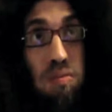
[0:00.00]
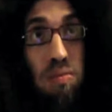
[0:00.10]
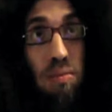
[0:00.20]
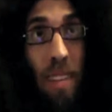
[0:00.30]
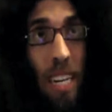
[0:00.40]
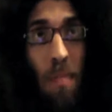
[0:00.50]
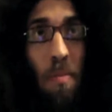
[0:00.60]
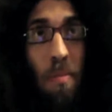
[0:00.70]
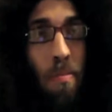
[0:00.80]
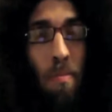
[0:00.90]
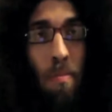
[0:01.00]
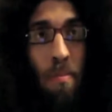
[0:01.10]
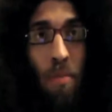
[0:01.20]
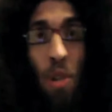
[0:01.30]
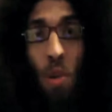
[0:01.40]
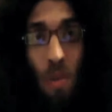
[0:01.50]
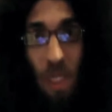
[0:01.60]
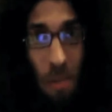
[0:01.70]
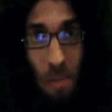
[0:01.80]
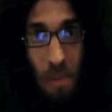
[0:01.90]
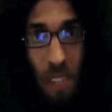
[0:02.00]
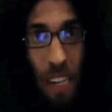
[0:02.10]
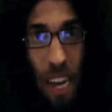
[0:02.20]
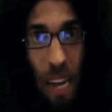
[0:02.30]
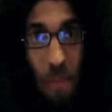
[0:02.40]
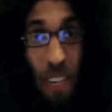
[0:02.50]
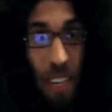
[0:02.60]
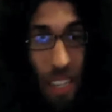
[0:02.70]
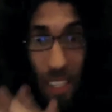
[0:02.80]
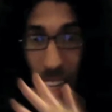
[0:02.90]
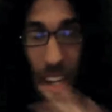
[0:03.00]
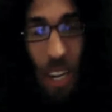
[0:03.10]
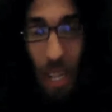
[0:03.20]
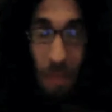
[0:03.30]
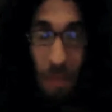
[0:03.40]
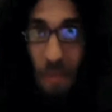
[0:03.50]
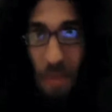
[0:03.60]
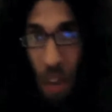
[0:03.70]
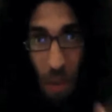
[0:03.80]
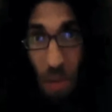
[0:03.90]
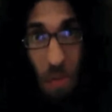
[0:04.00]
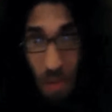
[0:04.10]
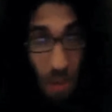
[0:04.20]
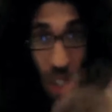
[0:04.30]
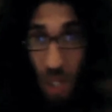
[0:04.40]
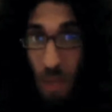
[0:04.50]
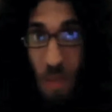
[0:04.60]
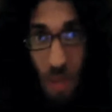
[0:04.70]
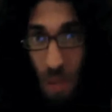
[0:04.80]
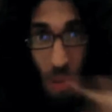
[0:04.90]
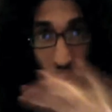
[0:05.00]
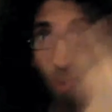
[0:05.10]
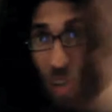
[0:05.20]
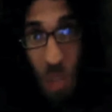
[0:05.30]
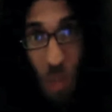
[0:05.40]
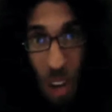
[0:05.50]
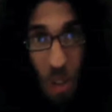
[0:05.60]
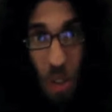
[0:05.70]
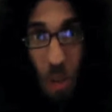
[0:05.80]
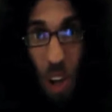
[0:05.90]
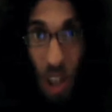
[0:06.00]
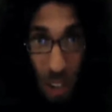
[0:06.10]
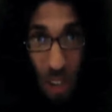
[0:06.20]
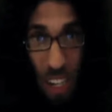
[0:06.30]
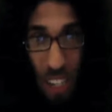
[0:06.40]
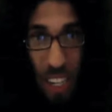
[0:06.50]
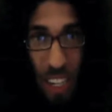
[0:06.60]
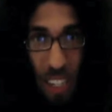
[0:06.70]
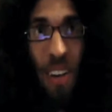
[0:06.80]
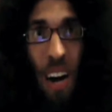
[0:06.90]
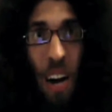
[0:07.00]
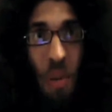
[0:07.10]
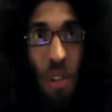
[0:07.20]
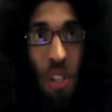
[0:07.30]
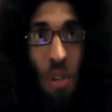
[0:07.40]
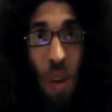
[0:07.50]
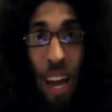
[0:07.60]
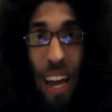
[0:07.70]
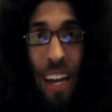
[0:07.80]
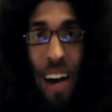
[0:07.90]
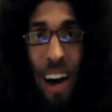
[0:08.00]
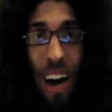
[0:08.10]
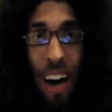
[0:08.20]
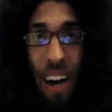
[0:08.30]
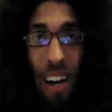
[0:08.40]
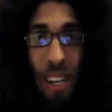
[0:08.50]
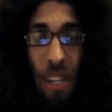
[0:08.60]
like, two of them today because I was just running around doing all other kinds of things. I went to a